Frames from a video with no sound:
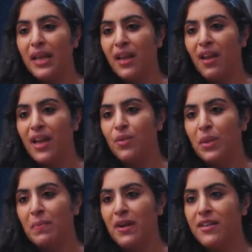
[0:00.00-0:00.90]
in line
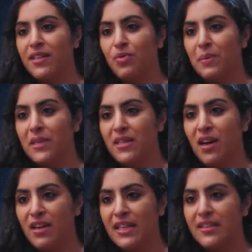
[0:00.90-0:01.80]
with Paris Agreement
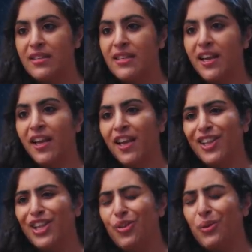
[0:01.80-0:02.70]
targets,
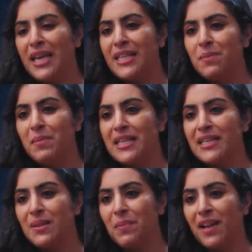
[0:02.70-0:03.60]
the UK has
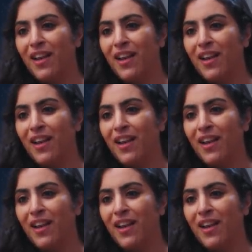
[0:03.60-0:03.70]
emitted something